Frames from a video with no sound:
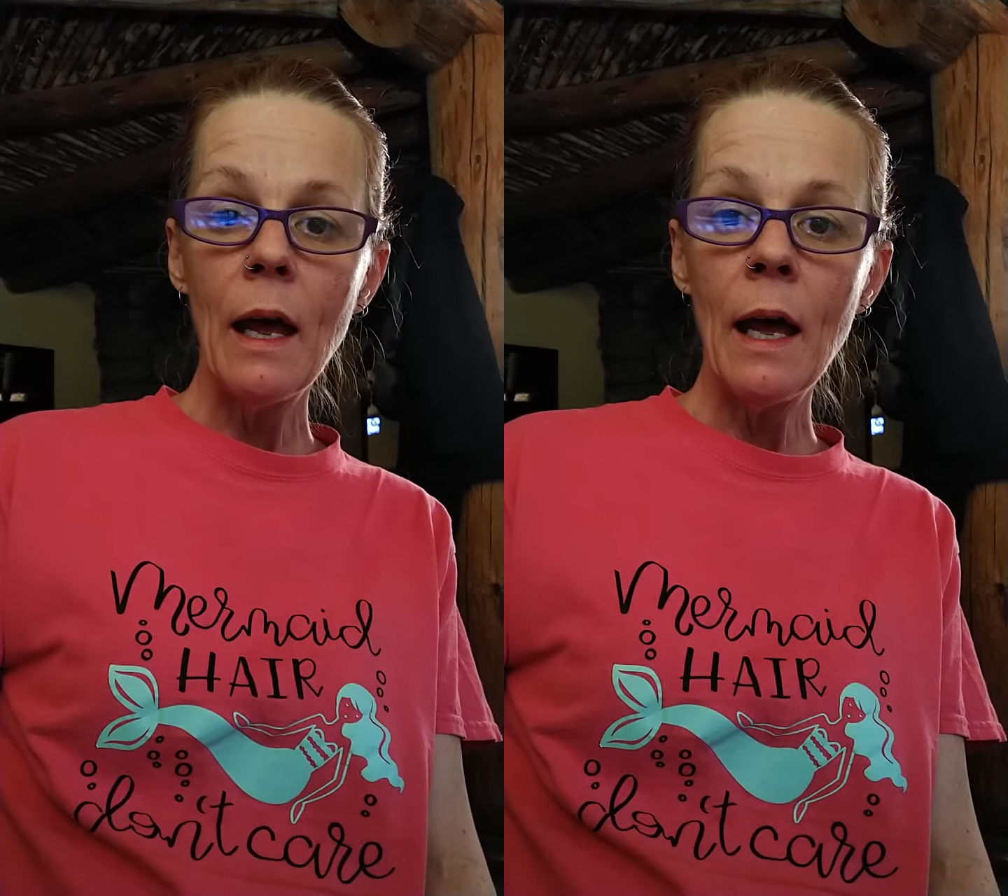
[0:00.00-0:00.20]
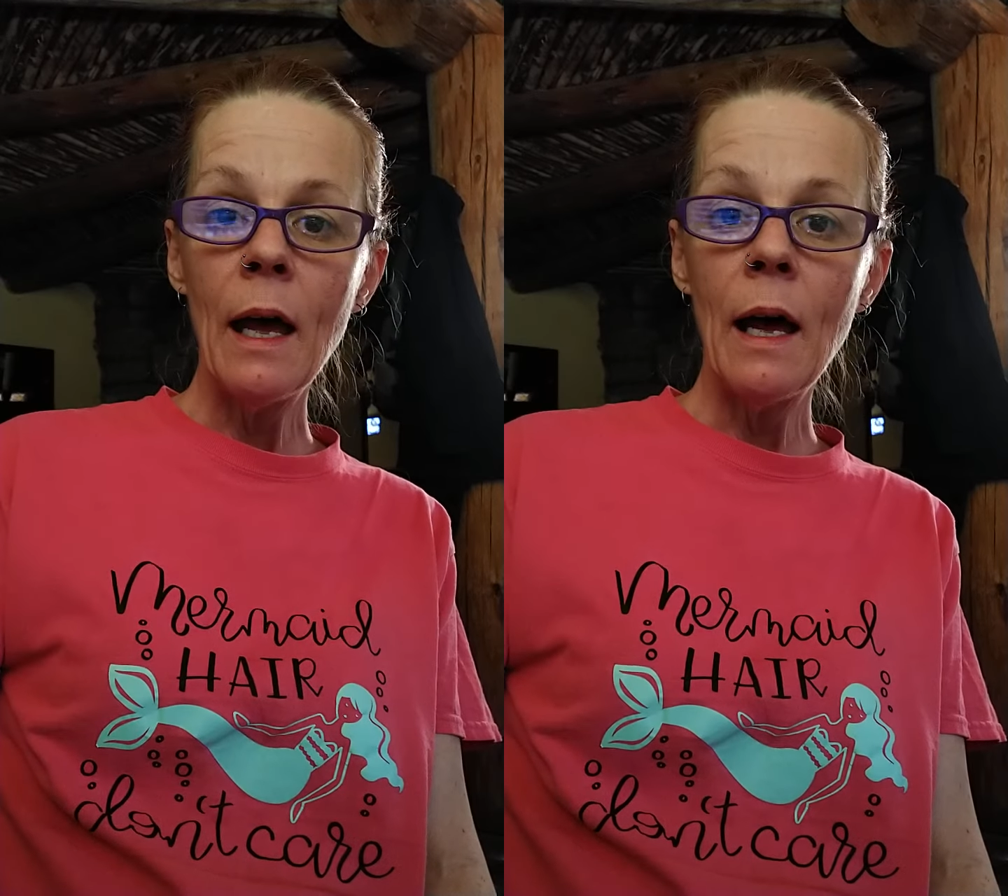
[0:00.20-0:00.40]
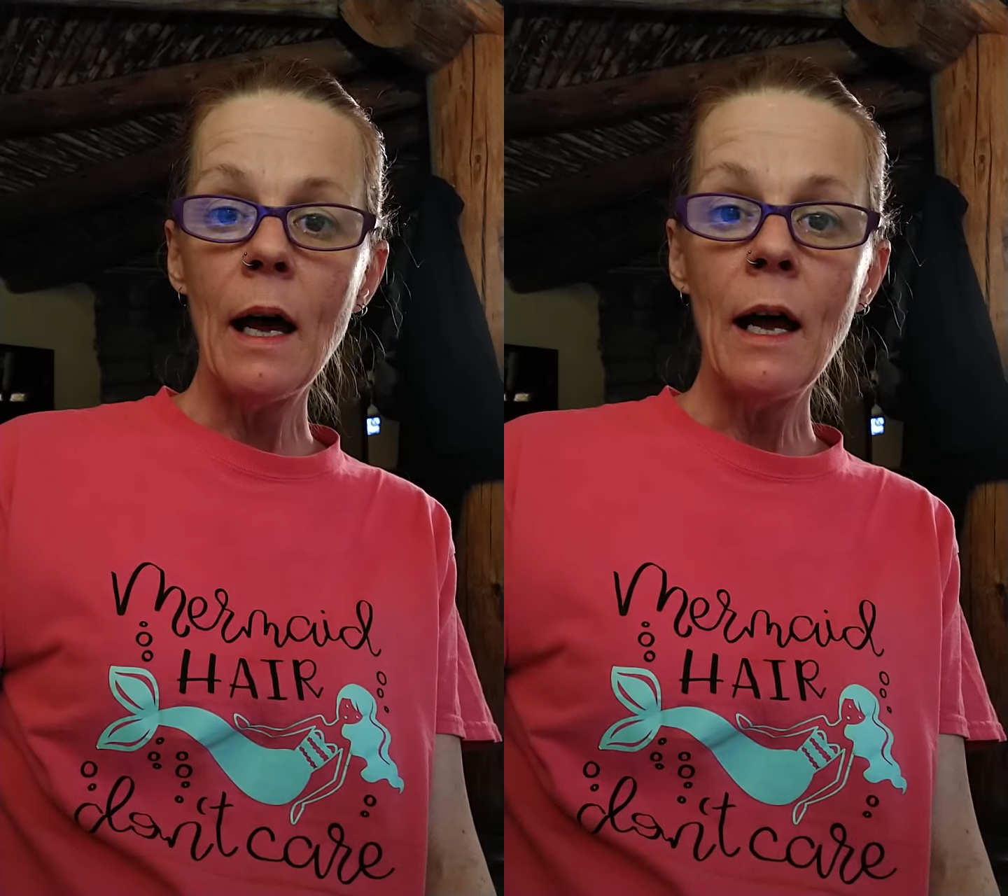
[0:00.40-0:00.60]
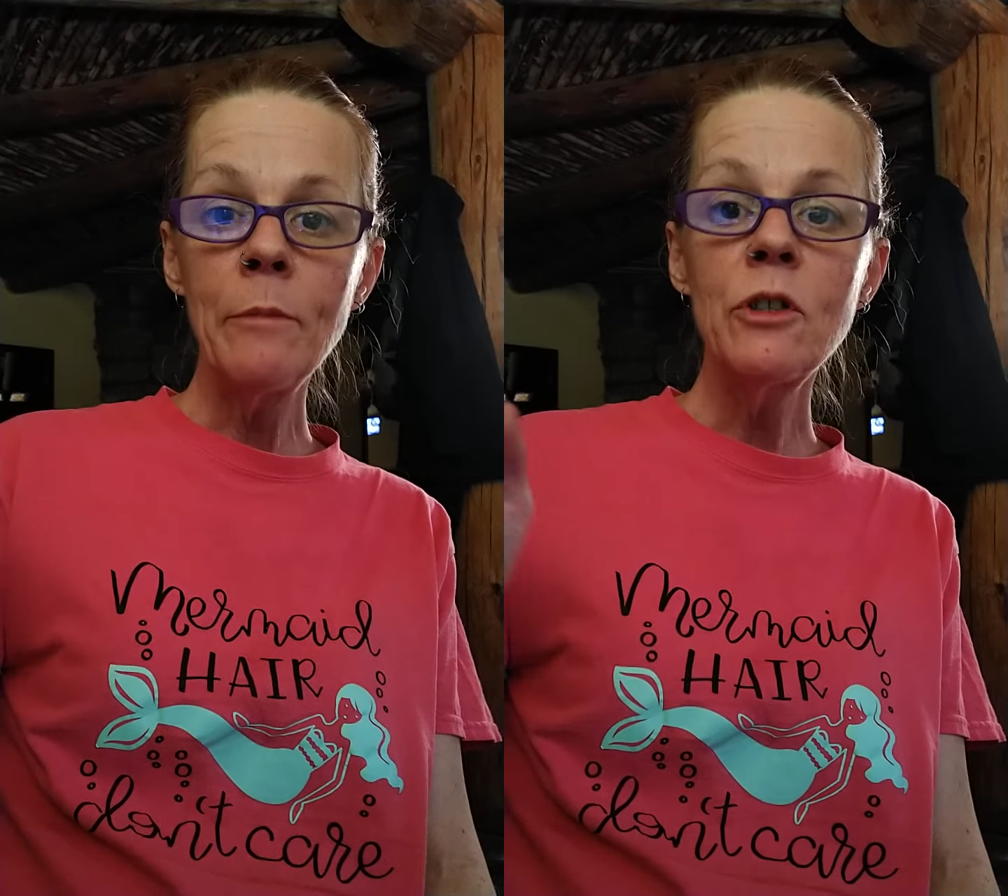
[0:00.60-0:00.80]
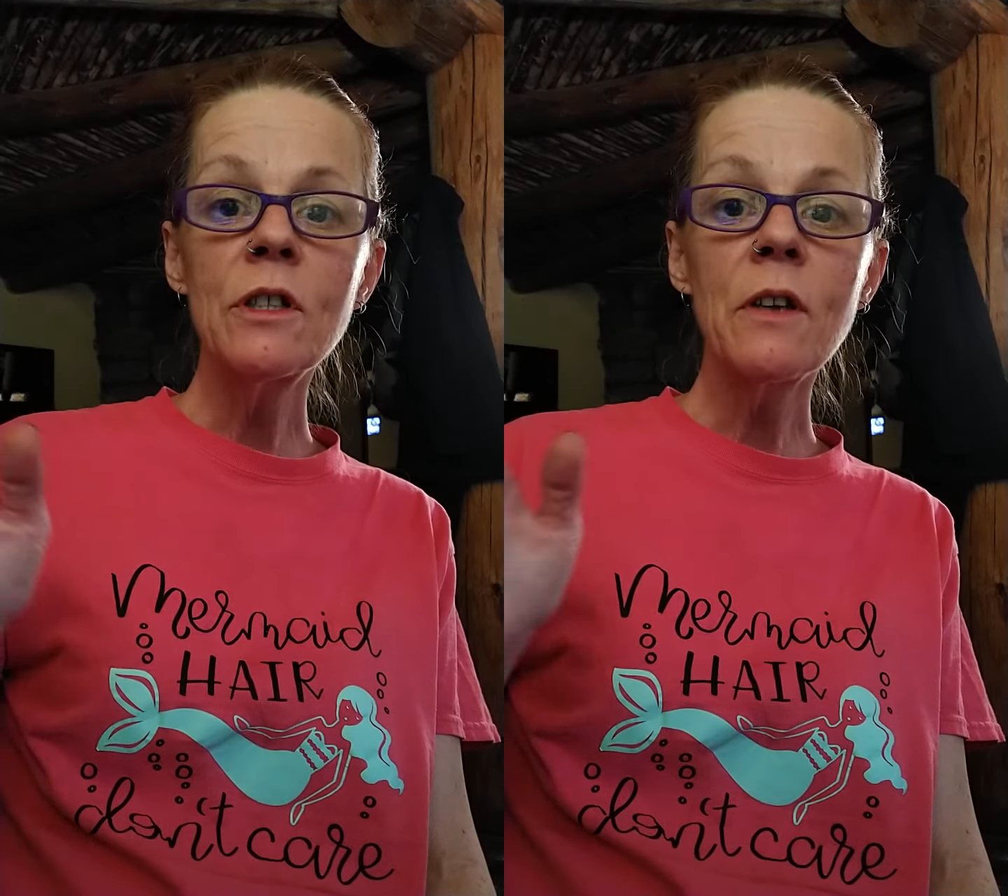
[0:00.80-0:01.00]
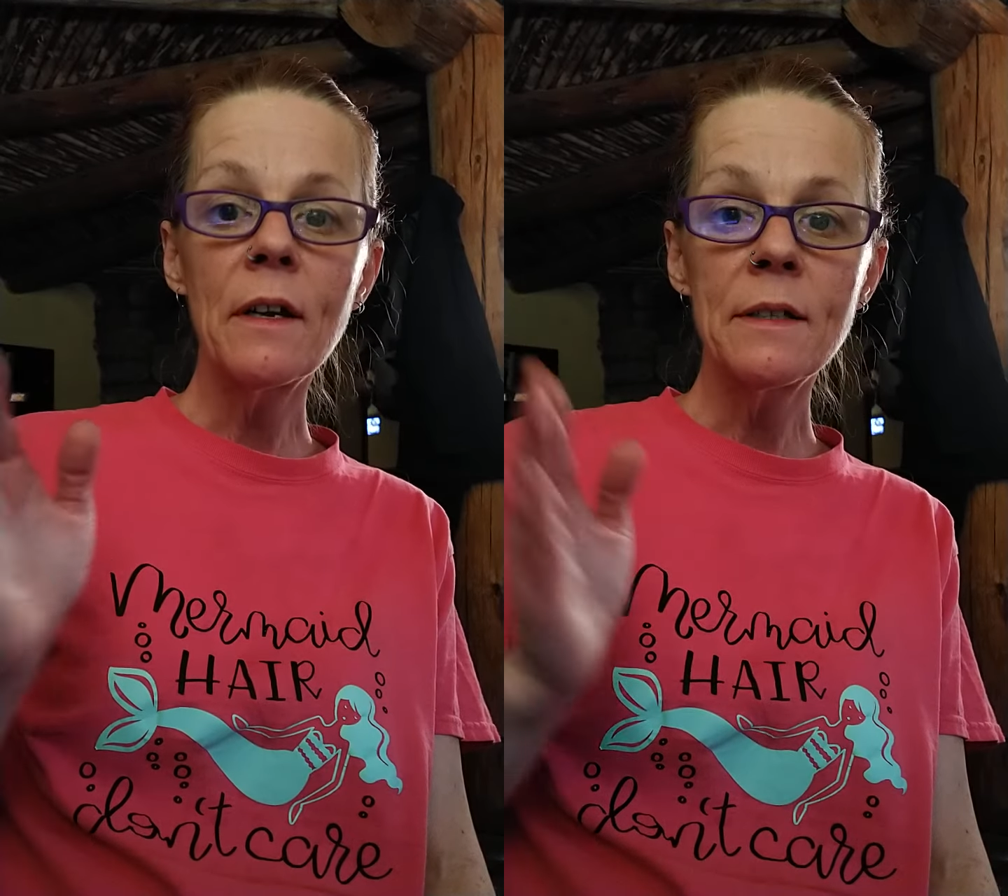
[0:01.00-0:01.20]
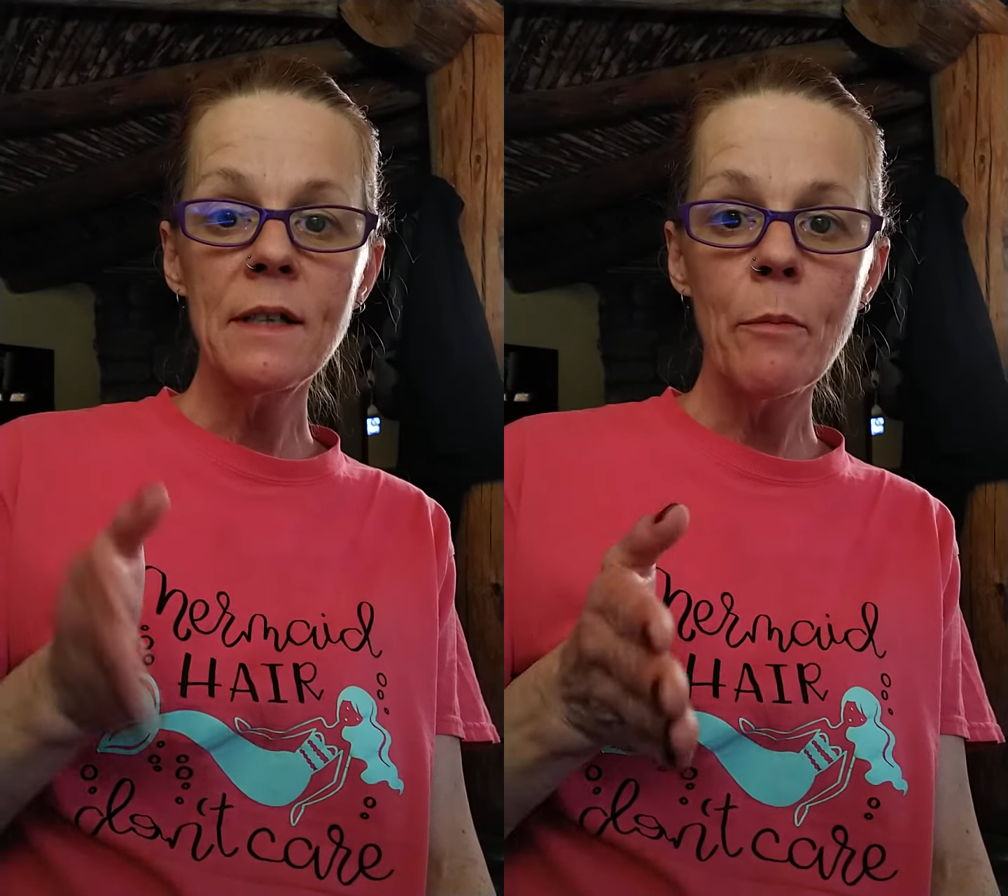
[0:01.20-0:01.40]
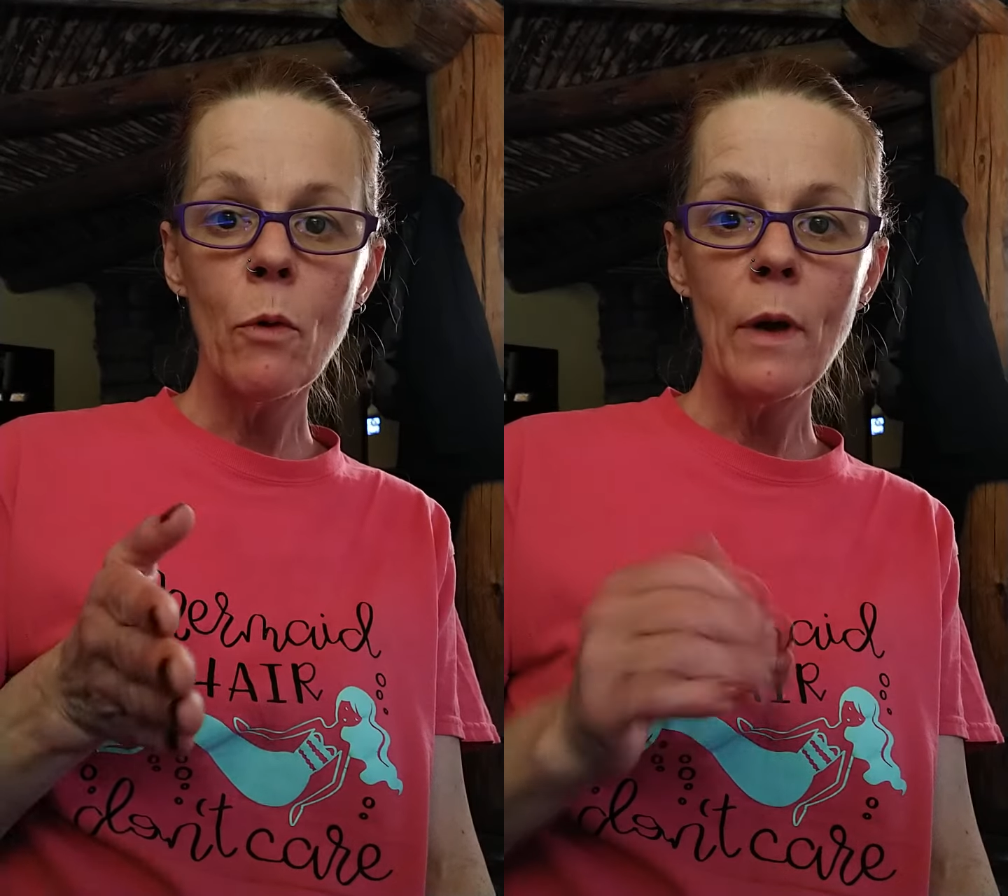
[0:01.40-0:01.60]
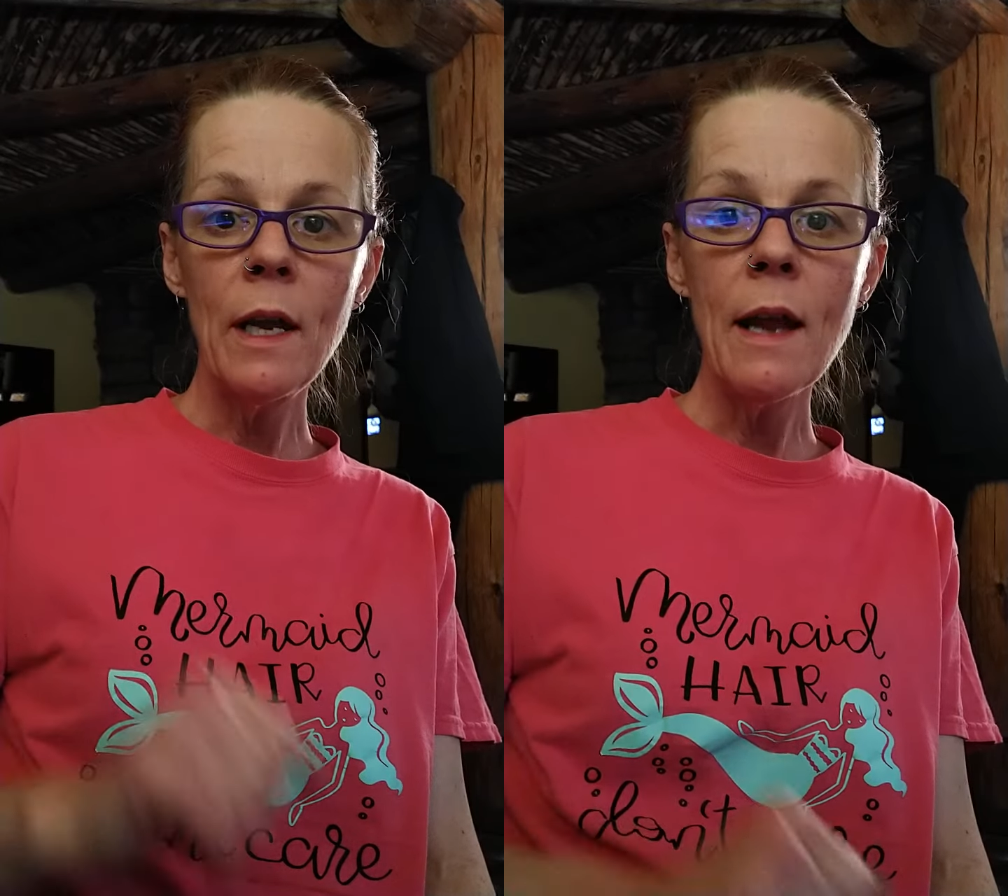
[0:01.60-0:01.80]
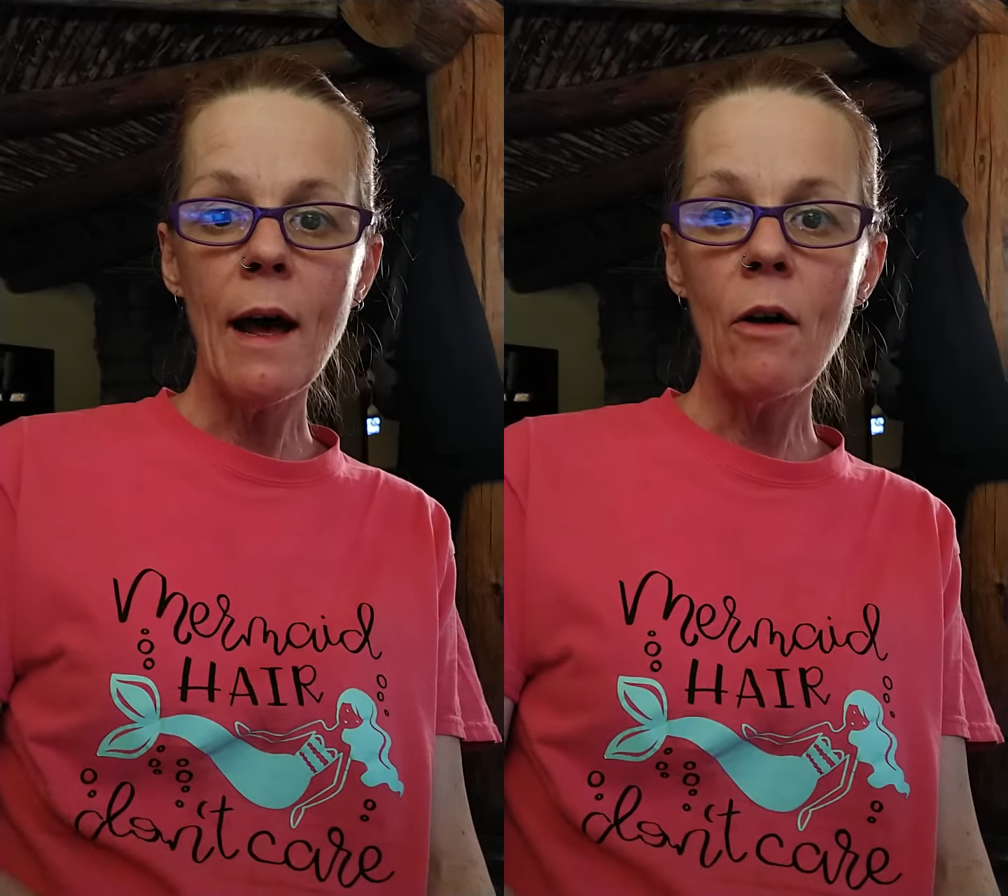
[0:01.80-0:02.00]
I'm just going to step
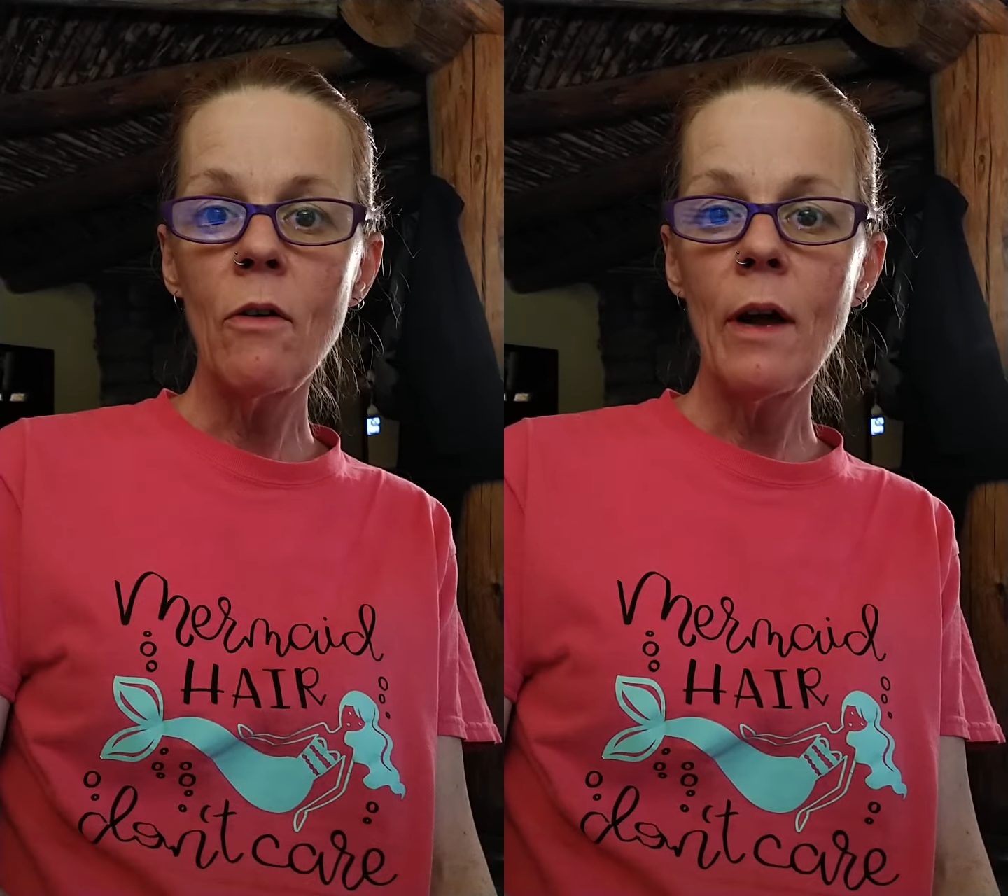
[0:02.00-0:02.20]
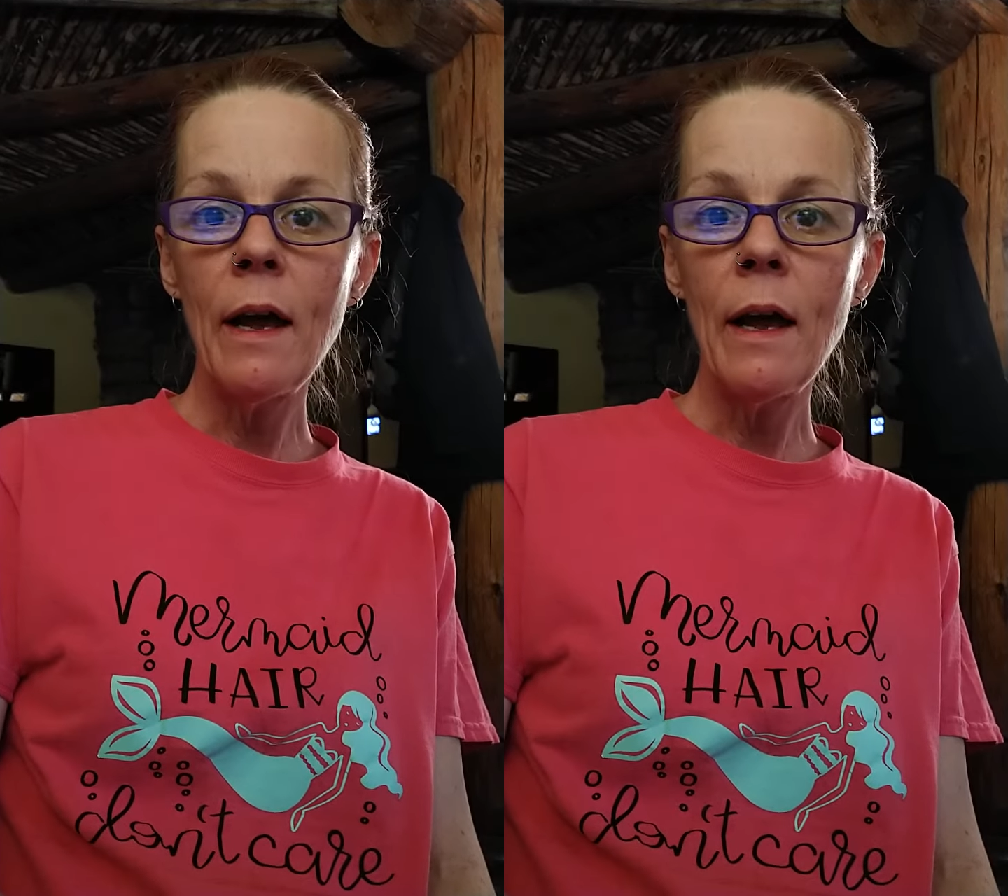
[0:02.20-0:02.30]
away now,